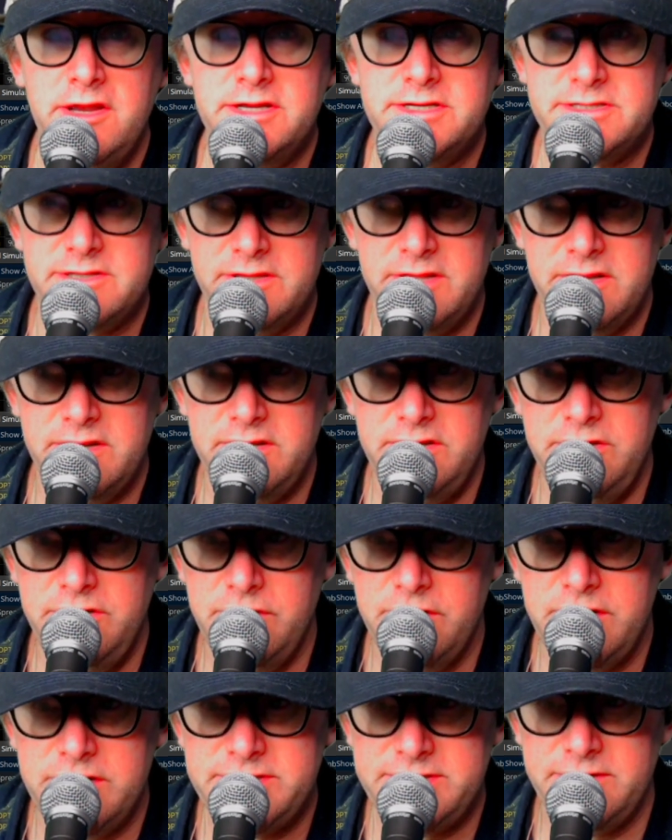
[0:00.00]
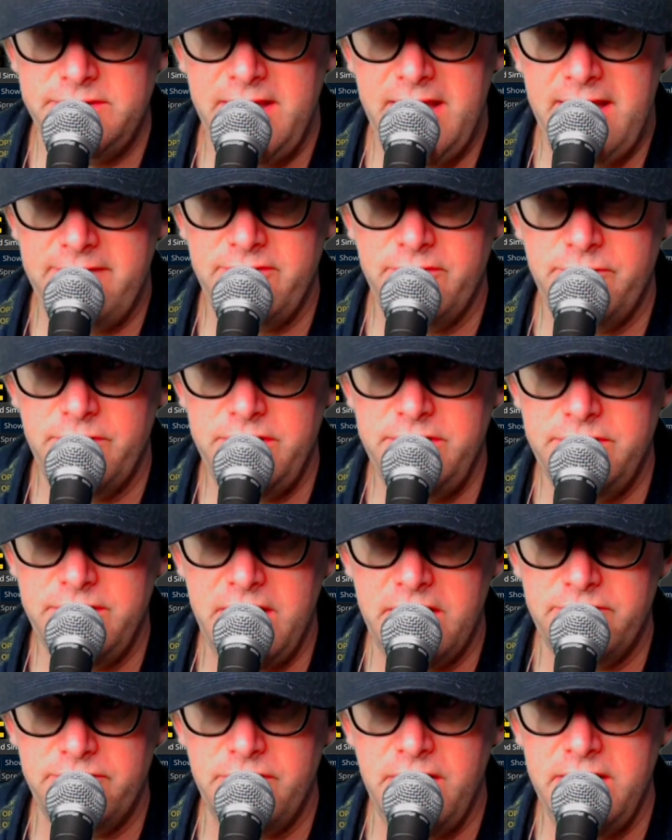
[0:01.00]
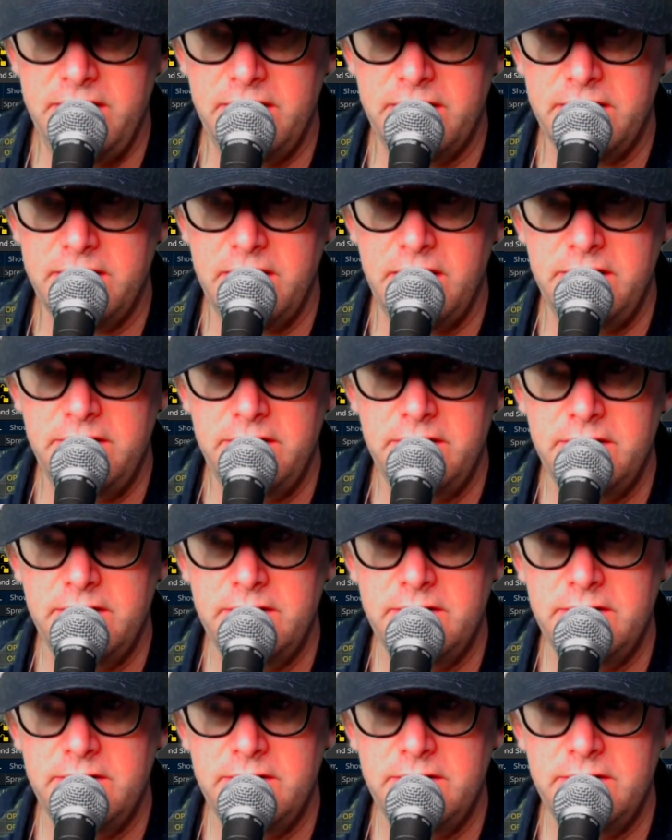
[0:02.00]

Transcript: so that you still have it when you get right again.